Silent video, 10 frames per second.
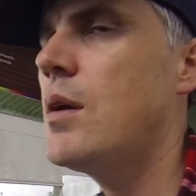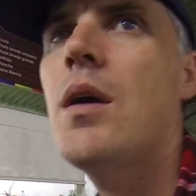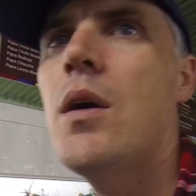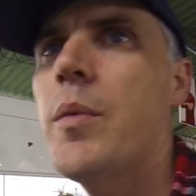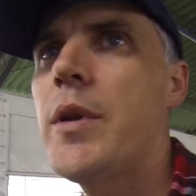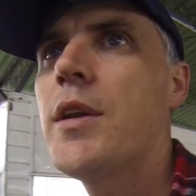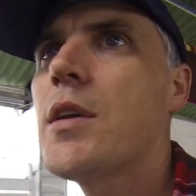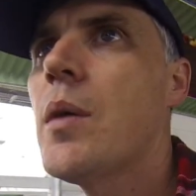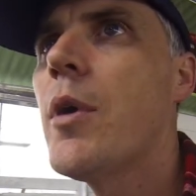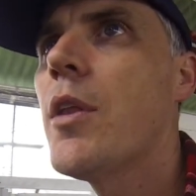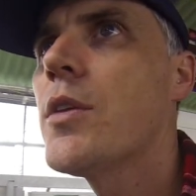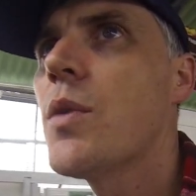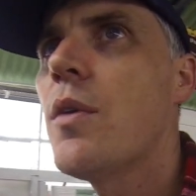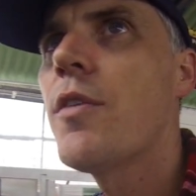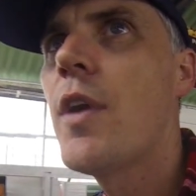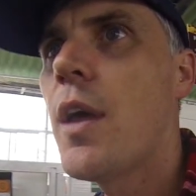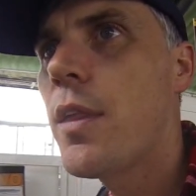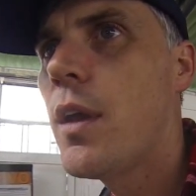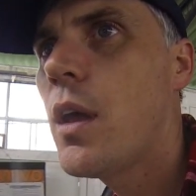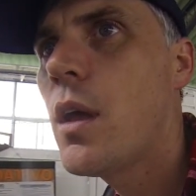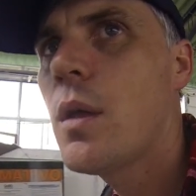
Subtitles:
I hope it didn't come all this way for nothing.